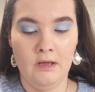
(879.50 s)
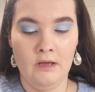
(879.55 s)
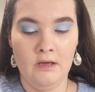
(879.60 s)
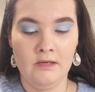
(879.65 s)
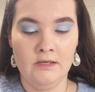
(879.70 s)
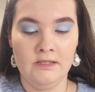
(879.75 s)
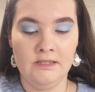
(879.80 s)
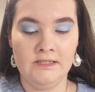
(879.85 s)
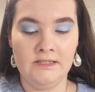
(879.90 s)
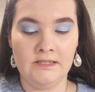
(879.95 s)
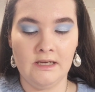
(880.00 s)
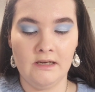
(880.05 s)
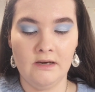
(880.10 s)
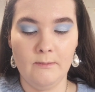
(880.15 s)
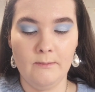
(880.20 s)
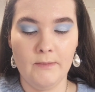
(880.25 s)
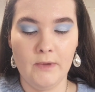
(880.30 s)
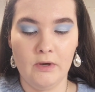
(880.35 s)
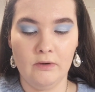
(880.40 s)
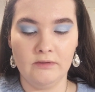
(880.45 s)

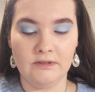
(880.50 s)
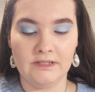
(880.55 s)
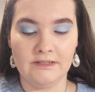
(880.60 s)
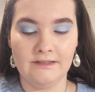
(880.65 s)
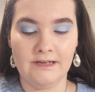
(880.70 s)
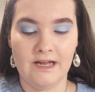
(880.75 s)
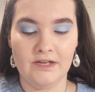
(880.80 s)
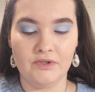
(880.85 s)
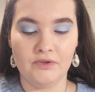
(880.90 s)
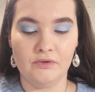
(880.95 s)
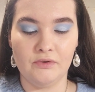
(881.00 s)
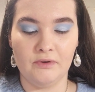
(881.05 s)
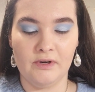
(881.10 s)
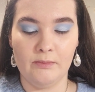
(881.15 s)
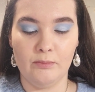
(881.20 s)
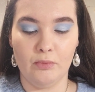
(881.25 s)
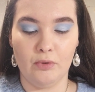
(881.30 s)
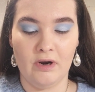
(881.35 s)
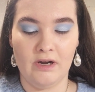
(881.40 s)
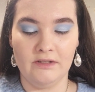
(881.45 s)
Sun Melt Natural
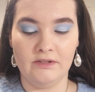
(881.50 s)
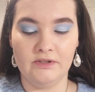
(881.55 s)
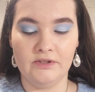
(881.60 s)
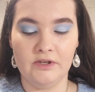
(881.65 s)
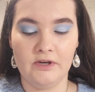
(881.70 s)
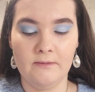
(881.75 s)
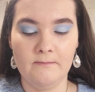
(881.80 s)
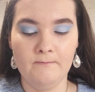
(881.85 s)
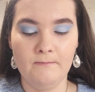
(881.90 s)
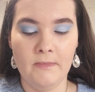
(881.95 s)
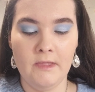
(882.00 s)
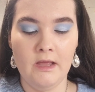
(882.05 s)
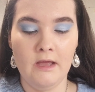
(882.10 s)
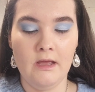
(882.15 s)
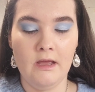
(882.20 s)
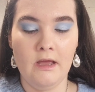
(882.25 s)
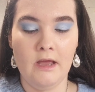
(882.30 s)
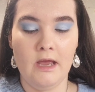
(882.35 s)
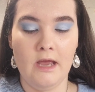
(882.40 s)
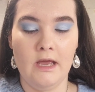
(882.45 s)
Cream Bronzer,
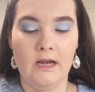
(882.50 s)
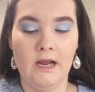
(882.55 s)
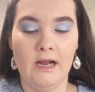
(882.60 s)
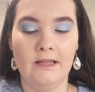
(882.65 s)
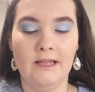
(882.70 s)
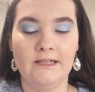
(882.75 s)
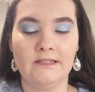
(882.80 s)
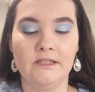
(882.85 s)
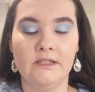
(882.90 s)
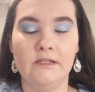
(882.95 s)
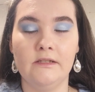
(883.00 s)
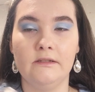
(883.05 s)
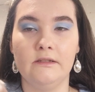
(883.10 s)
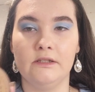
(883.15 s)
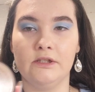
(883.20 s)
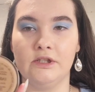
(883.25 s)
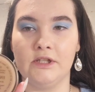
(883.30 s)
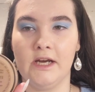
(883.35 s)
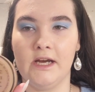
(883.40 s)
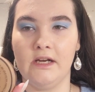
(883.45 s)
and I like to use the
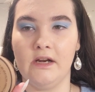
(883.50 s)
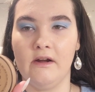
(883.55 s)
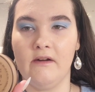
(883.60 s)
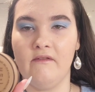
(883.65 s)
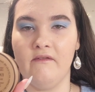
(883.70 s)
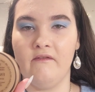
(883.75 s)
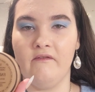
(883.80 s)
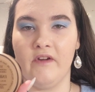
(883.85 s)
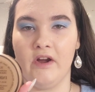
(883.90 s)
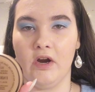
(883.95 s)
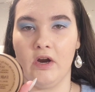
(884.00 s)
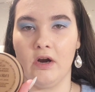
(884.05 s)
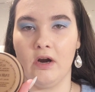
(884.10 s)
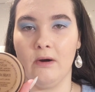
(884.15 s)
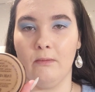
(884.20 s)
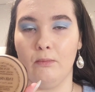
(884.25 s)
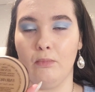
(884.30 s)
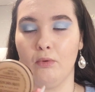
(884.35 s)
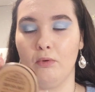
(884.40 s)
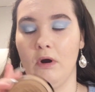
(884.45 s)
shade Fair
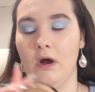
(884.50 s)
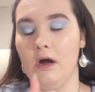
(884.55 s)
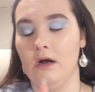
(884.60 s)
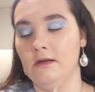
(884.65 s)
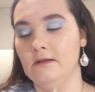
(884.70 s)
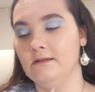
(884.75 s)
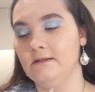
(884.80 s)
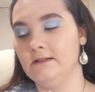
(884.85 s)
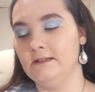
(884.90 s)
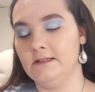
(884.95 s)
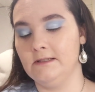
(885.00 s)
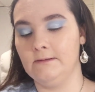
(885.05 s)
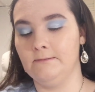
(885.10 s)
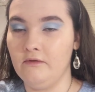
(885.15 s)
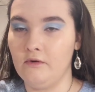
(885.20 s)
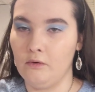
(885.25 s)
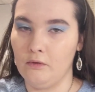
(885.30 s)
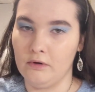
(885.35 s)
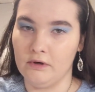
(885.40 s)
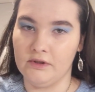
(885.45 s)
Bronze. Of
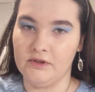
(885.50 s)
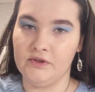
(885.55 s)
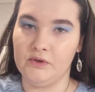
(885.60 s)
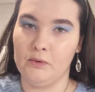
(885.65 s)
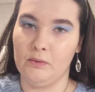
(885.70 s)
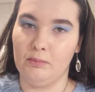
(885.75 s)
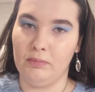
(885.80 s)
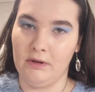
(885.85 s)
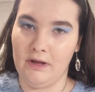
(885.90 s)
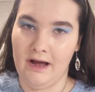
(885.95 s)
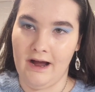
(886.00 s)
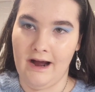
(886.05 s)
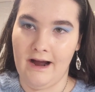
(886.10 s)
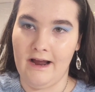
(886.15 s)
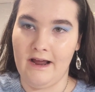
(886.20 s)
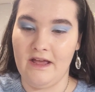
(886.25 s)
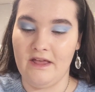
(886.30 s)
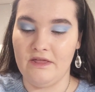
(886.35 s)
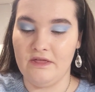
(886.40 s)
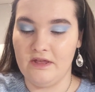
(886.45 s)
course, to
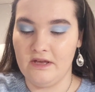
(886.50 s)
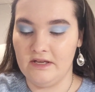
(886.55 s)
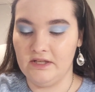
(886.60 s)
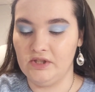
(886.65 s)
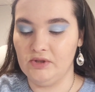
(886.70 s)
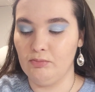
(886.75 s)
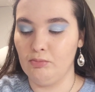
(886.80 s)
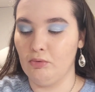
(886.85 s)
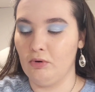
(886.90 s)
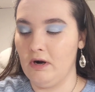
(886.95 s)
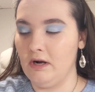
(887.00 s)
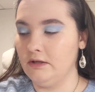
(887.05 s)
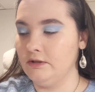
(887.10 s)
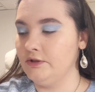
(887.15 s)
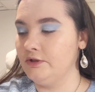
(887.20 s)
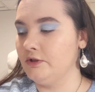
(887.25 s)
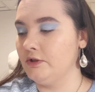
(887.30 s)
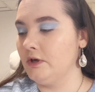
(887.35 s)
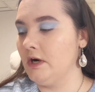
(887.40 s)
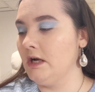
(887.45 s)
apply this
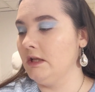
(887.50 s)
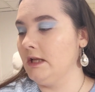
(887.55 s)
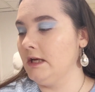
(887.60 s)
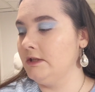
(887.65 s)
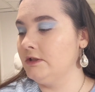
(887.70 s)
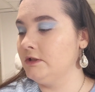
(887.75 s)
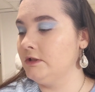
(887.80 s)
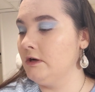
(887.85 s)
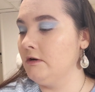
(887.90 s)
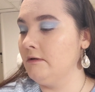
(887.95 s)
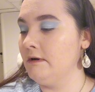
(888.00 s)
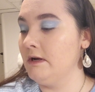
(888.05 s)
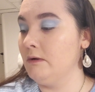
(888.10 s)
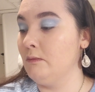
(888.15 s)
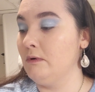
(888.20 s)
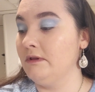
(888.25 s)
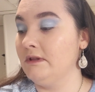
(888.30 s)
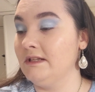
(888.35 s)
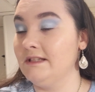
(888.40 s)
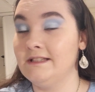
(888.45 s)
bronzer, I like to go in
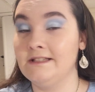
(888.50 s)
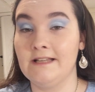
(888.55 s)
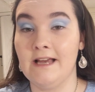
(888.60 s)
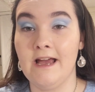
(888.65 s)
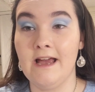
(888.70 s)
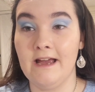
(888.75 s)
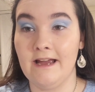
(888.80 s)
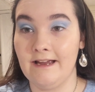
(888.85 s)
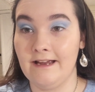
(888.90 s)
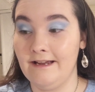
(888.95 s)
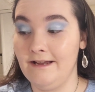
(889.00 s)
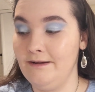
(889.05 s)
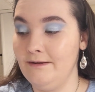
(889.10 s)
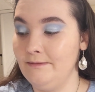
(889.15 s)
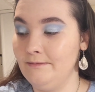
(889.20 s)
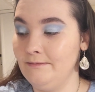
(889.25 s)
with the Say